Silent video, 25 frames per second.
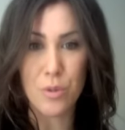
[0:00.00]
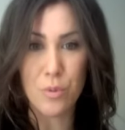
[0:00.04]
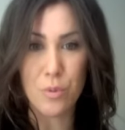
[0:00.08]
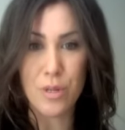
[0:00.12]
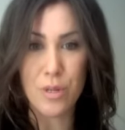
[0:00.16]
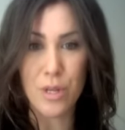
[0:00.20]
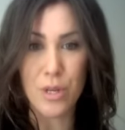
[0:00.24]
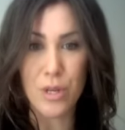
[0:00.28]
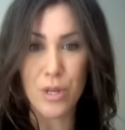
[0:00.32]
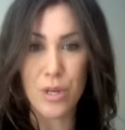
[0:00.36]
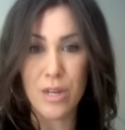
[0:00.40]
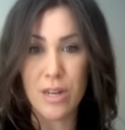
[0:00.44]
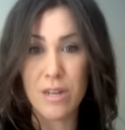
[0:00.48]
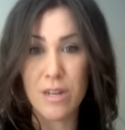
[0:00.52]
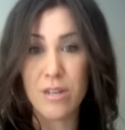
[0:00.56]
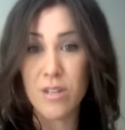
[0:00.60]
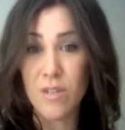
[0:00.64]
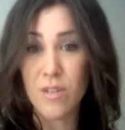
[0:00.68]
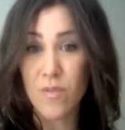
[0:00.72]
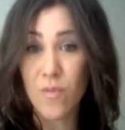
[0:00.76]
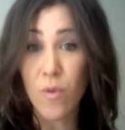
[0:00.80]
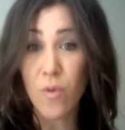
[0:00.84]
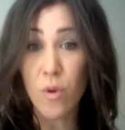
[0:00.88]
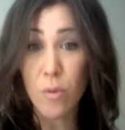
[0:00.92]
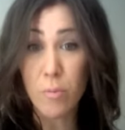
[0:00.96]
really good and
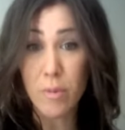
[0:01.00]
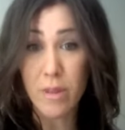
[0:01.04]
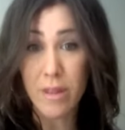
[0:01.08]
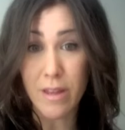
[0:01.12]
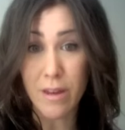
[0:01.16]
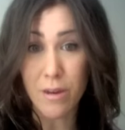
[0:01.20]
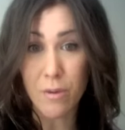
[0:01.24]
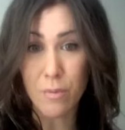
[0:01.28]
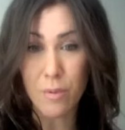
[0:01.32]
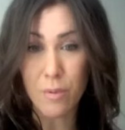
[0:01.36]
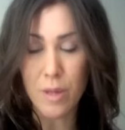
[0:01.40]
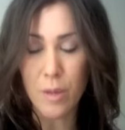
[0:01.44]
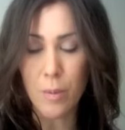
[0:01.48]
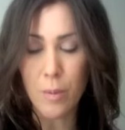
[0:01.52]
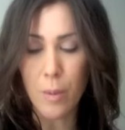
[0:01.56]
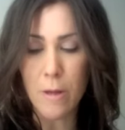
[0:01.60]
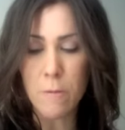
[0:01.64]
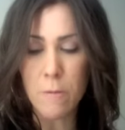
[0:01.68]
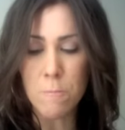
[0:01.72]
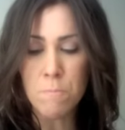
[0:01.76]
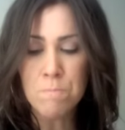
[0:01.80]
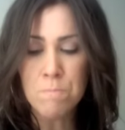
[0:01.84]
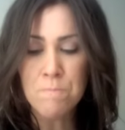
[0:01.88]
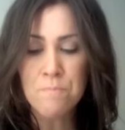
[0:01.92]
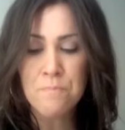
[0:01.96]
it's formulated really well.